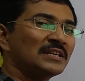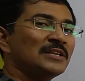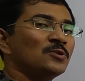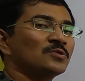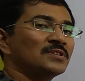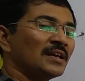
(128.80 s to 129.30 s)

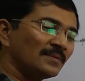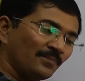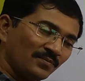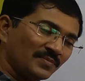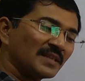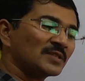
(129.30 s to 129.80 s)
used are
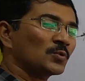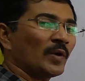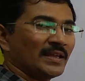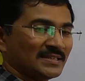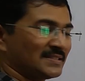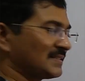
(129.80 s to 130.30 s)
the
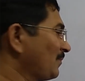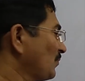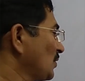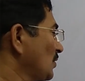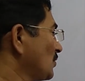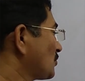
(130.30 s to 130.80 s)
squares.
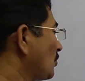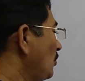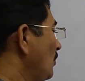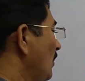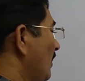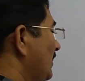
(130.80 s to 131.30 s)

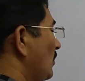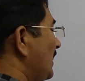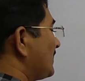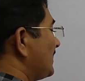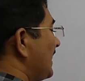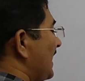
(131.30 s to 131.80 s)
So now
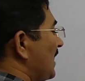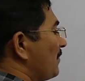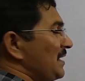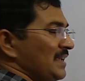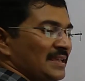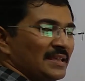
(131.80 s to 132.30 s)
let A
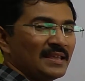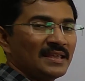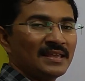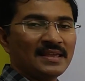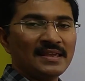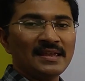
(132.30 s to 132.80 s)
be
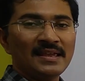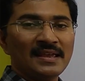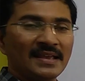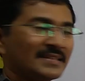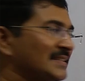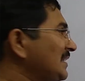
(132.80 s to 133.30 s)

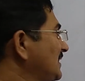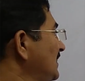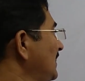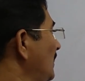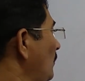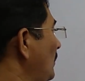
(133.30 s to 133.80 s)
a set
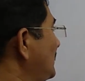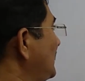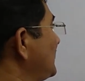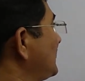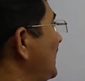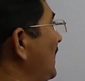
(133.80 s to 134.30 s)
with
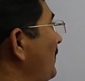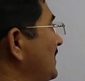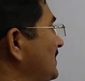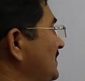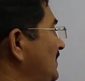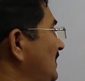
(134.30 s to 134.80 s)
these
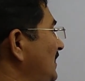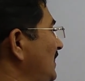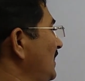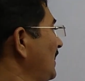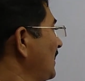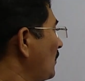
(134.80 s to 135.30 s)
elements.
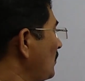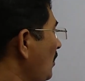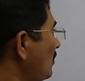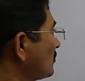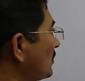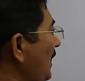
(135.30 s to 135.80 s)
Now we
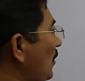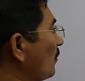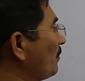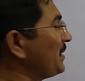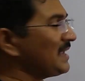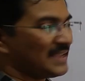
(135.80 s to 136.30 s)
also
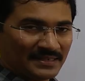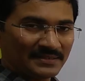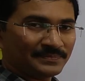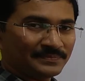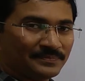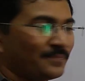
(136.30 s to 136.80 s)
have
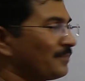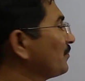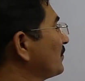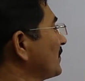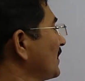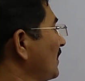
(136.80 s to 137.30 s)
B
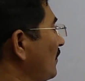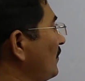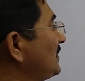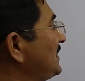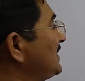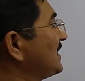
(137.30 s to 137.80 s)

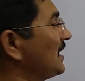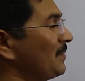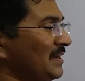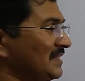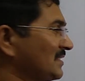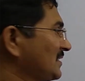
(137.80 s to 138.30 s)
with these
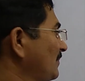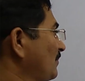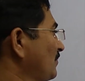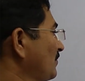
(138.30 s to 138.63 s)
elements.